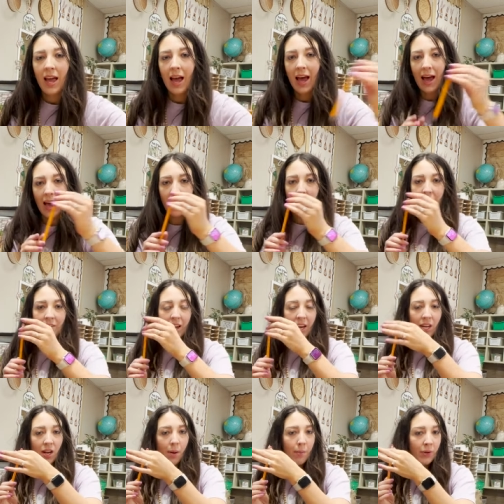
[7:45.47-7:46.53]
have a
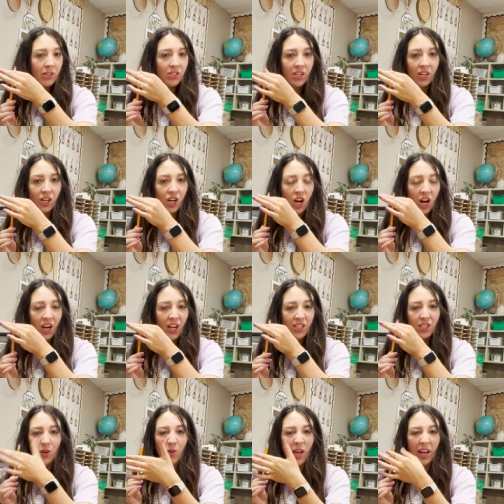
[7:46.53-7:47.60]
number sticker on it
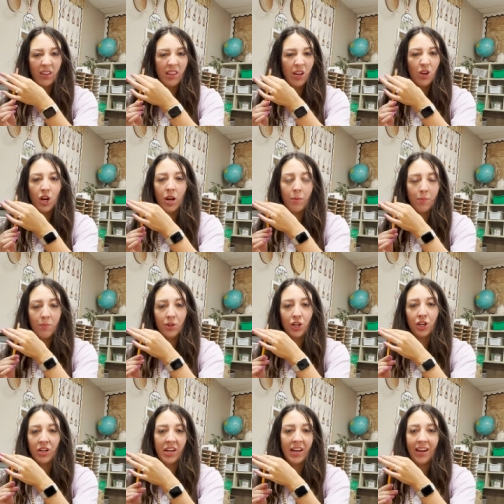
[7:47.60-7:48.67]
so like they couldn't
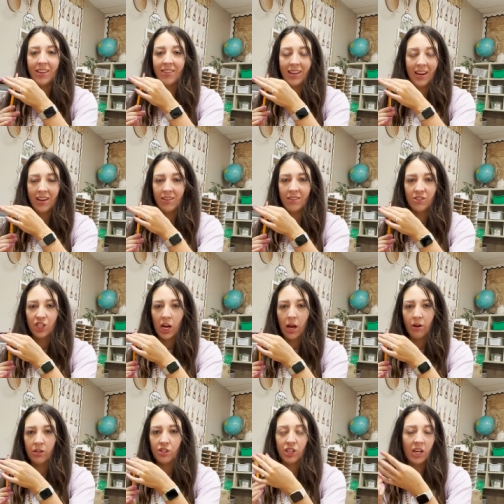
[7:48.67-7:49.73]
turn it in at the end of the
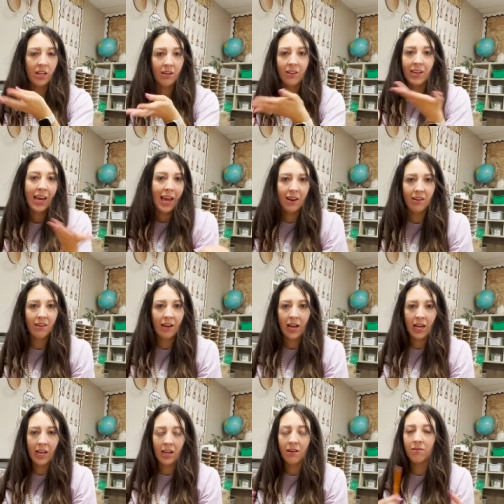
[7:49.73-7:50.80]
challenge and get
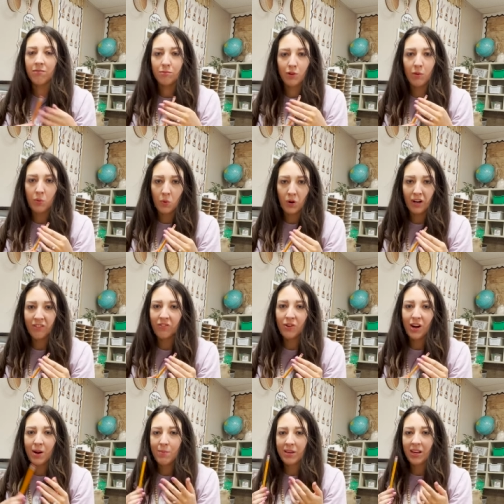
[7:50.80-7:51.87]
any reward for
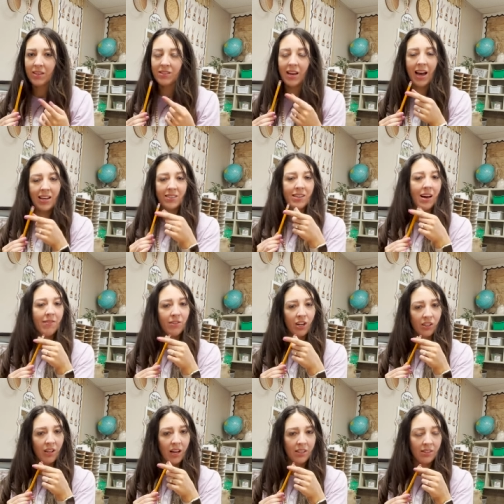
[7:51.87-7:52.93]
it because it has to have their
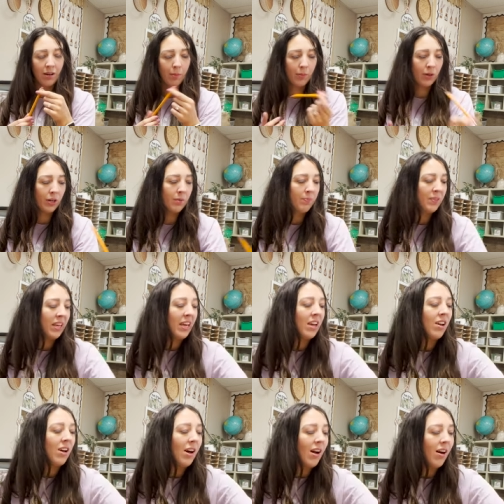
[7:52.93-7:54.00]
class number
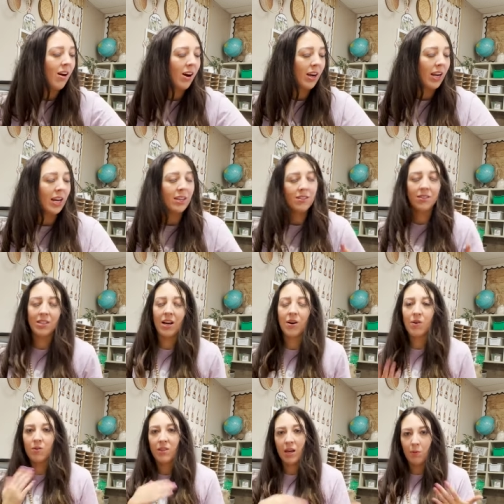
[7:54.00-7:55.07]
on it.
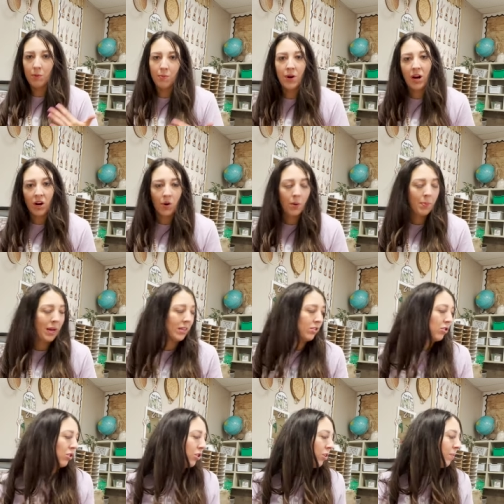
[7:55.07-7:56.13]
So they would borrow a
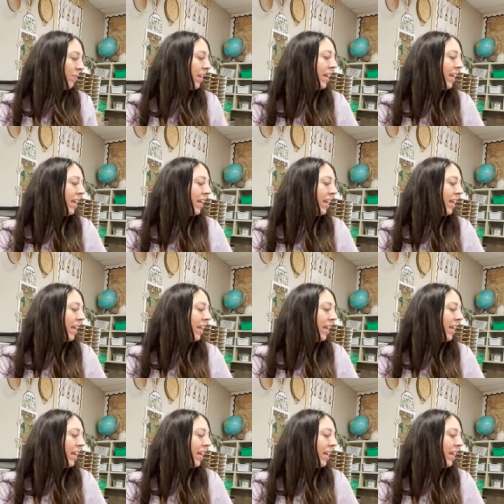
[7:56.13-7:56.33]
pencil